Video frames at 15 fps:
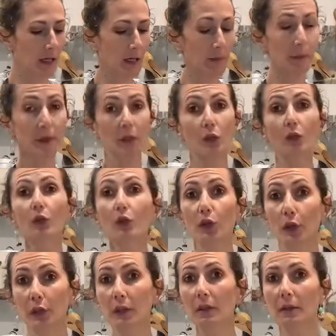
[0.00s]
but you
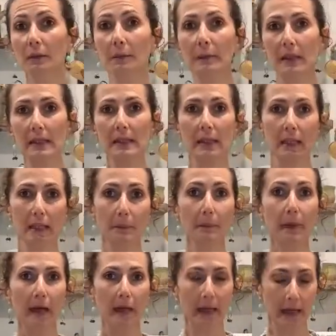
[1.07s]
could mix it in
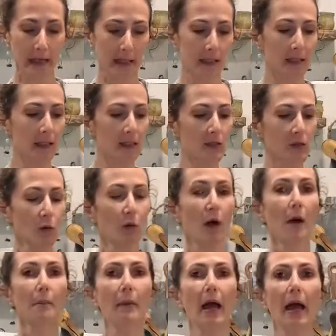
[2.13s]
by hand. So
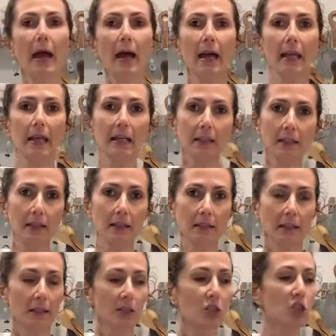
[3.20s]
I'm adding
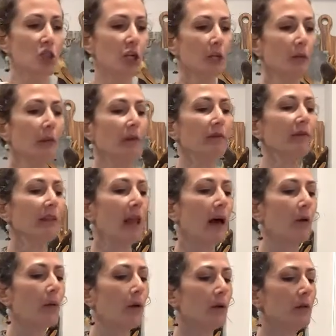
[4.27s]
the chickpea
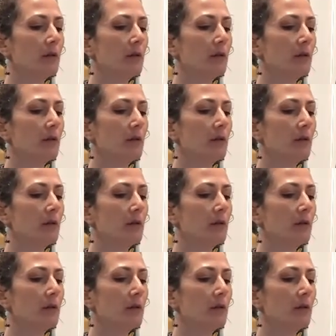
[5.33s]
flour,